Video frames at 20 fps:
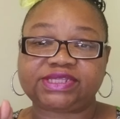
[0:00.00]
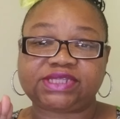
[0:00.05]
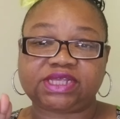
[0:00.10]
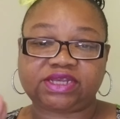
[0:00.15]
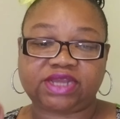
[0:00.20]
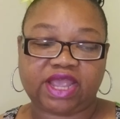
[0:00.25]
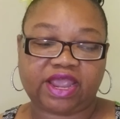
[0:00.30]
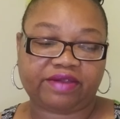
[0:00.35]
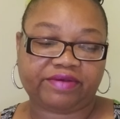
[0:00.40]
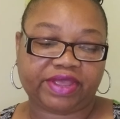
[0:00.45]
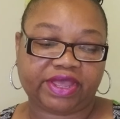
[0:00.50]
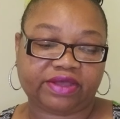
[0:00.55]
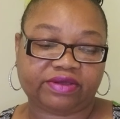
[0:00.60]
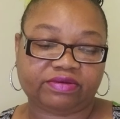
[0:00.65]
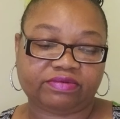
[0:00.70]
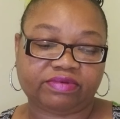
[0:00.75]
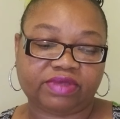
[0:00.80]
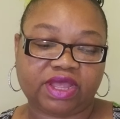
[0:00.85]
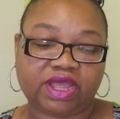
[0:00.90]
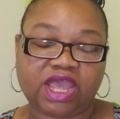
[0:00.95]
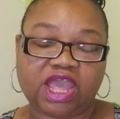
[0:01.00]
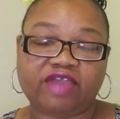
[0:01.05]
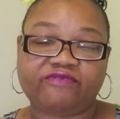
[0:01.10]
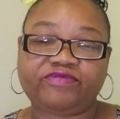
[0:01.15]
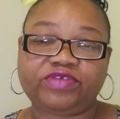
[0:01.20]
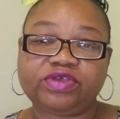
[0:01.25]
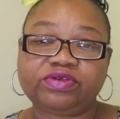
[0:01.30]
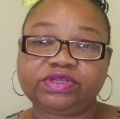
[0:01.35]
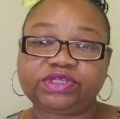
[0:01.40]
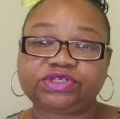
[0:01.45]
scenario. If
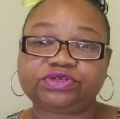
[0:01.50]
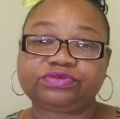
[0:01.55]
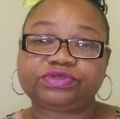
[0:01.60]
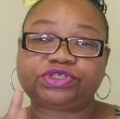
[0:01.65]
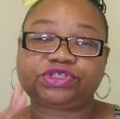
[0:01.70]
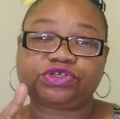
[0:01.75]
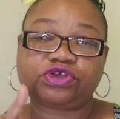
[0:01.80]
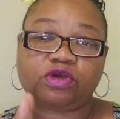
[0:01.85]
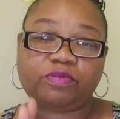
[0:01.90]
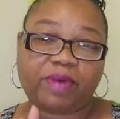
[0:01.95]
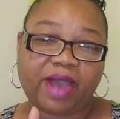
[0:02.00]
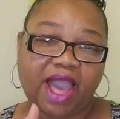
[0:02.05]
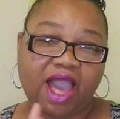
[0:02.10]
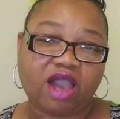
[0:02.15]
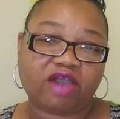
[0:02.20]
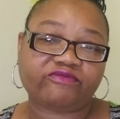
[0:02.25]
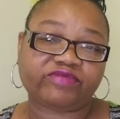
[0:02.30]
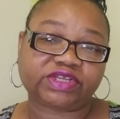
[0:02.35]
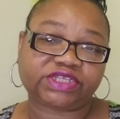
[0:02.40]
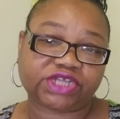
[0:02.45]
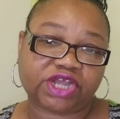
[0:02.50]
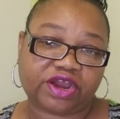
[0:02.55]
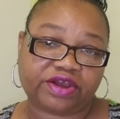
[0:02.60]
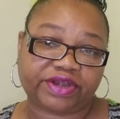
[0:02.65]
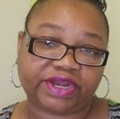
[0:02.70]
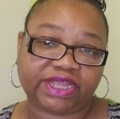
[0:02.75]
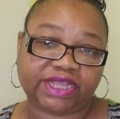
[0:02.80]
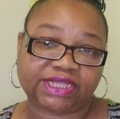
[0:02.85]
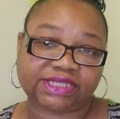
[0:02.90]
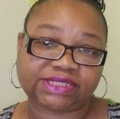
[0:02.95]
you do 2 power of
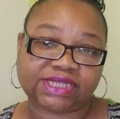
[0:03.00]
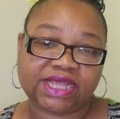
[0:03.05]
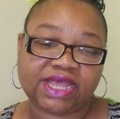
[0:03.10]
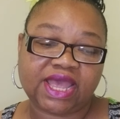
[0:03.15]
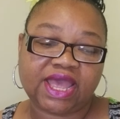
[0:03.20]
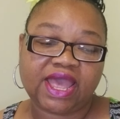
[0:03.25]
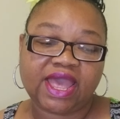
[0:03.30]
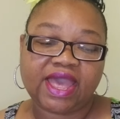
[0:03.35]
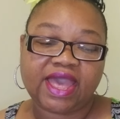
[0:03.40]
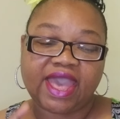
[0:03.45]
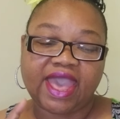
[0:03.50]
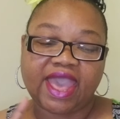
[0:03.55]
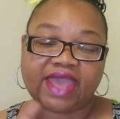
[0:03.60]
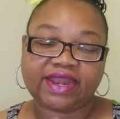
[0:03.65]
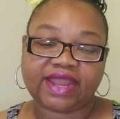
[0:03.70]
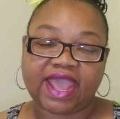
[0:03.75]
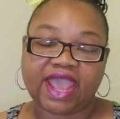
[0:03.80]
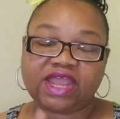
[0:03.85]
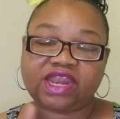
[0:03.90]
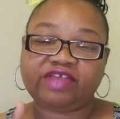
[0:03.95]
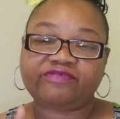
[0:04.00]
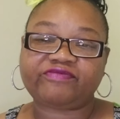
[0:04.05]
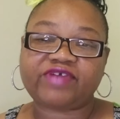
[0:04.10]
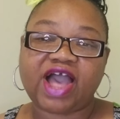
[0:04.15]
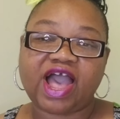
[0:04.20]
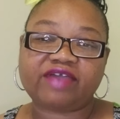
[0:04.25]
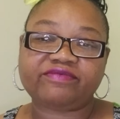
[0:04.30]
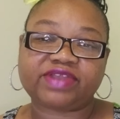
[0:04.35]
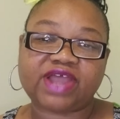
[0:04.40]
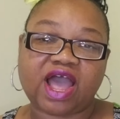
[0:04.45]
attorneys at
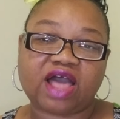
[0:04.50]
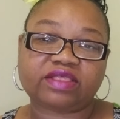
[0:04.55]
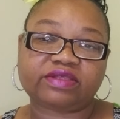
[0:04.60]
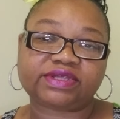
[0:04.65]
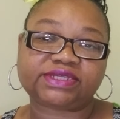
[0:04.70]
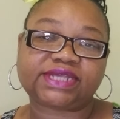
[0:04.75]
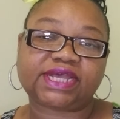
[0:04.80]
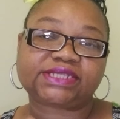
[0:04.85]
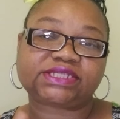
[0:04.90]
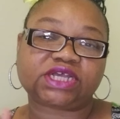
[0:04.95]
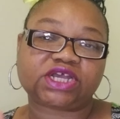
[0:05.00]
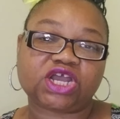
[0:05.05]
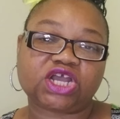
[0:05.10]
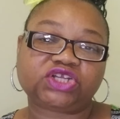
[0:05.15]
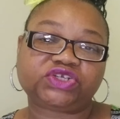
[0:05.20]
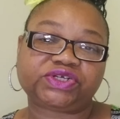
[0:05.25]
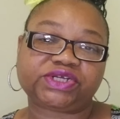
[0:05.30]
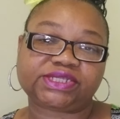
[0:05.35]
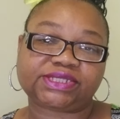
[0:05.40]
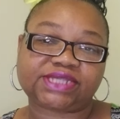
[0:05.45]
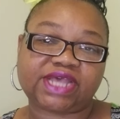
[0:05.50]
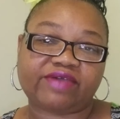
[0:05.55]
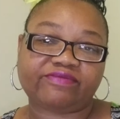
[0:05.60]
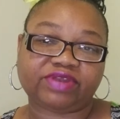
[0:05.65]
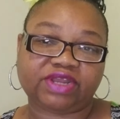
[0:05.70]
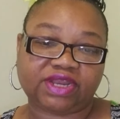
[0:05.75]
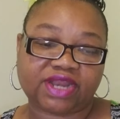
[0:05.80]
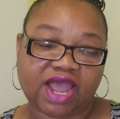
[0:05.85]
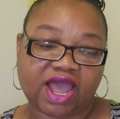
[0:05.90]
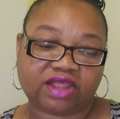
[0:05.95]
$85, that's
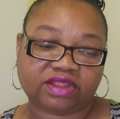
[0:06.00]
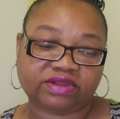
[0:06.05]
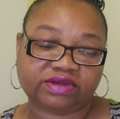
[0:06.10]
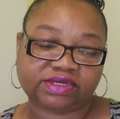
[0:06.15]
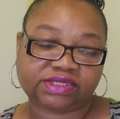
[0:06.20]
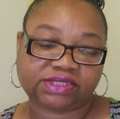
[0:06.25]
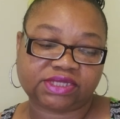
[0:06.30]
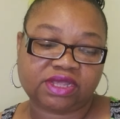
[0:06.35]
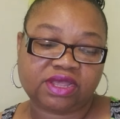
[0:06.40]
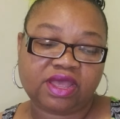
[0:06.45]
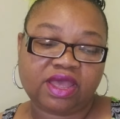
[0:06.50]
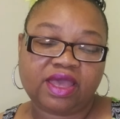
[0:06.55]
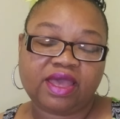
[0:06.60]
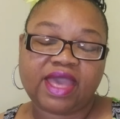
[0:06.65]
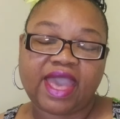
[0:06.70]
$170.